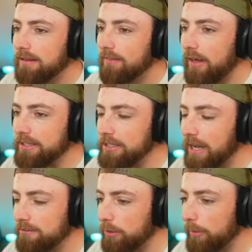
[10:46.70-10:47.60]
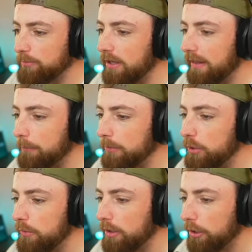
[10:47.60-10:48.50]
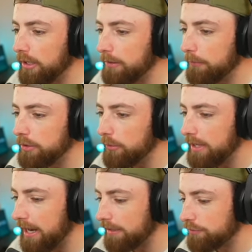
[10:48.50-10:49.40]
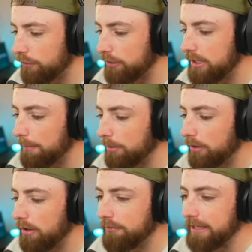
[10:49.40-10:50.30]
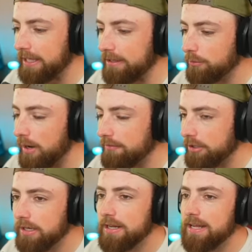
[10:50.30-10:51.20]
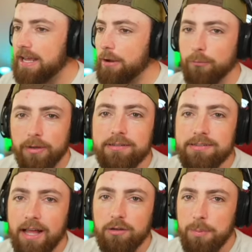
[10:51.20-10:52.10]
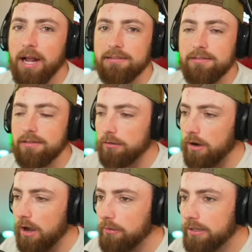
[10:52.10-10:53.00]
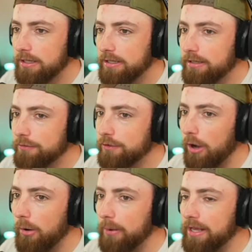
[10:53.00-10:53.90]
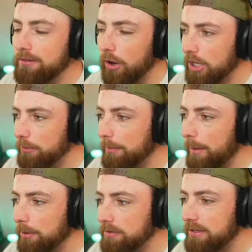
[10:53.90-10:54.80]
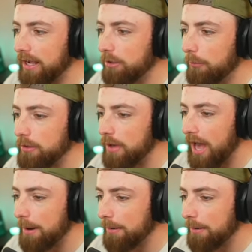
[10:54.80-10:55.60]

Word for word: Like, you guys know what I'm saying? Like, when you hit a certain number of, like, hits or whatever, it resets back to 0. So, it's hard to remember exactly what you had.